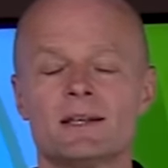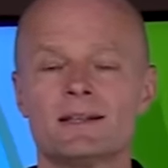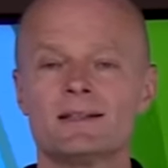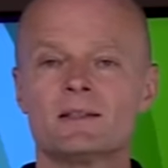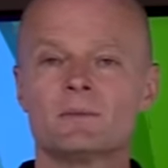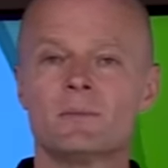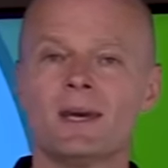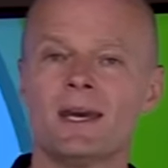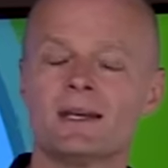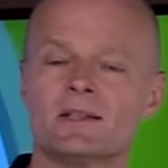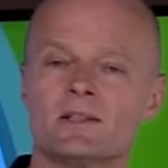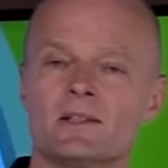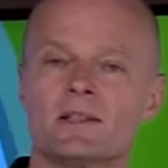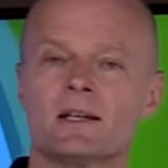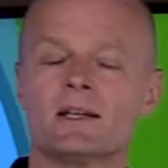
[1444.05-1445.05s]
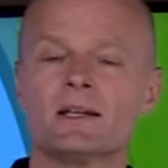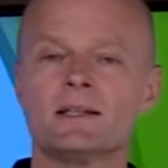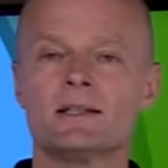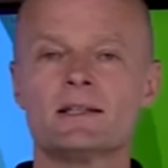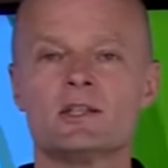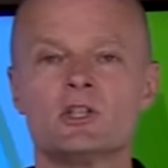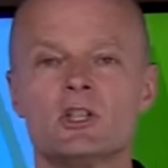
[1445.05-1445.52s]
Get some
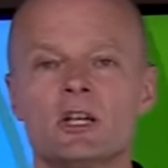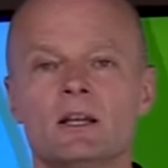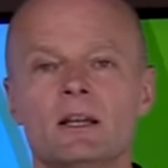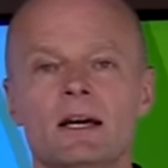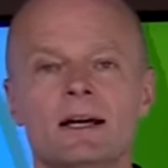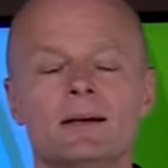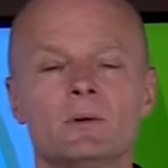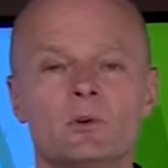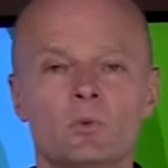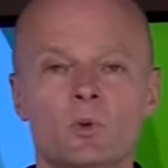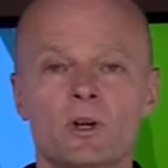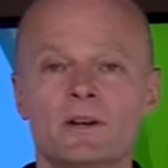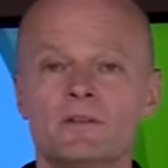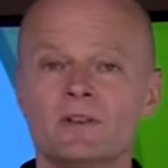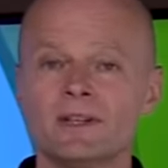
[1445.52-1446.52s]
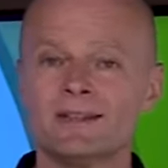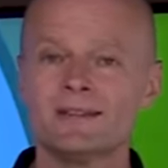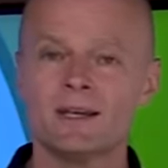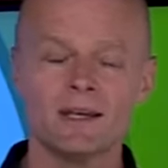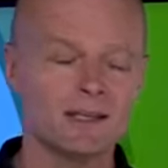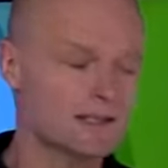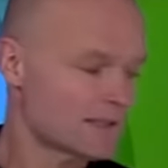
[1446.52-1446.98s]
exercise, chill out, whatever it
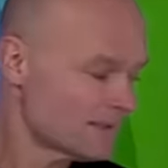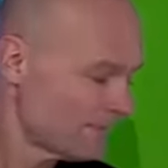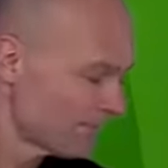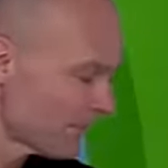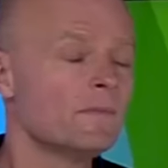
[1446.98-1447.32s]
takes.